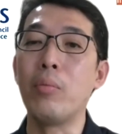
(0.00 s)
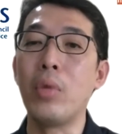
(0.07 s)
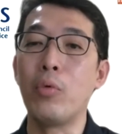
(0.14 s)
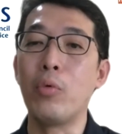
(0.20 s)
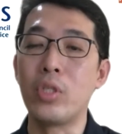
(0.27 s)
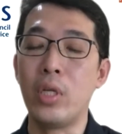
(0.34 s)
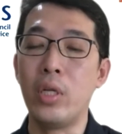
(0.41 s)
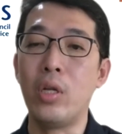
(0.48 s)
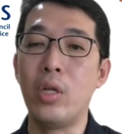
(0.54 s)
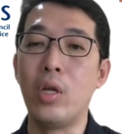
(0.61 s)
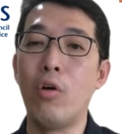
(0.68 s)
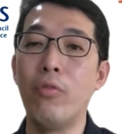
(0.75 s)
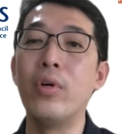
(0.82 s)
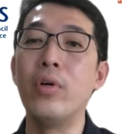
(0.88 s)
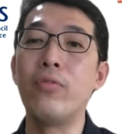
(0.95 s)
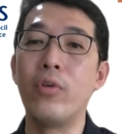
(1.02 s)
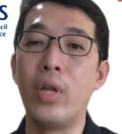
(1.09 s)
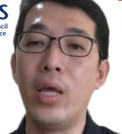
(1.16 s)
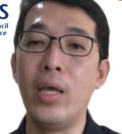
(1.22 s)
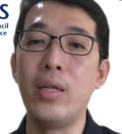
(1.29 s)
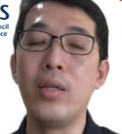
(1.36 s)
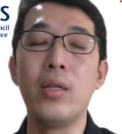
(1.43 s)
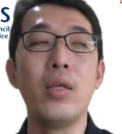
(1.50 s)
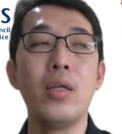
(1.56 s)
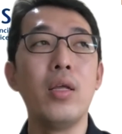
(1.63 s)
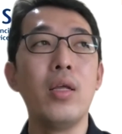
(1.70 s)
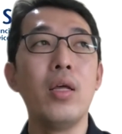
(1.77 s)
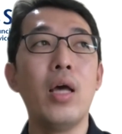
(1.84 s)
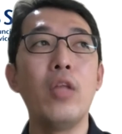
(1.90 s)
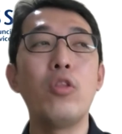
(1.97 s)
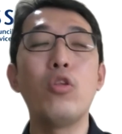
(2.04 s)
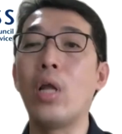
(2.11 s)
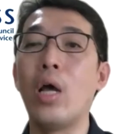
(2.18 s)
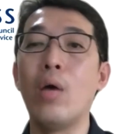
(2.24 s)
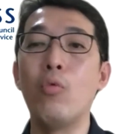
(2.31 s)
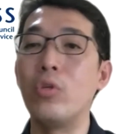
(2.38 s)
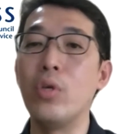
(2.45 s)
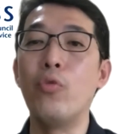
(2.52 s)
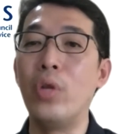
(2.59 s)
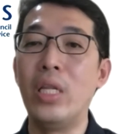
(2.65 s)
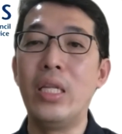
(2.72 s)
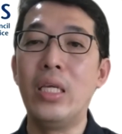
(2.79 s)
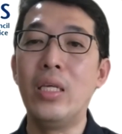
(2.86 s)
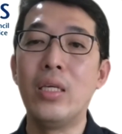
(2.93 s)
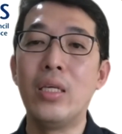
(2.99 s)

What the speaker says: there was an offer for that. I thought I wasn't ready.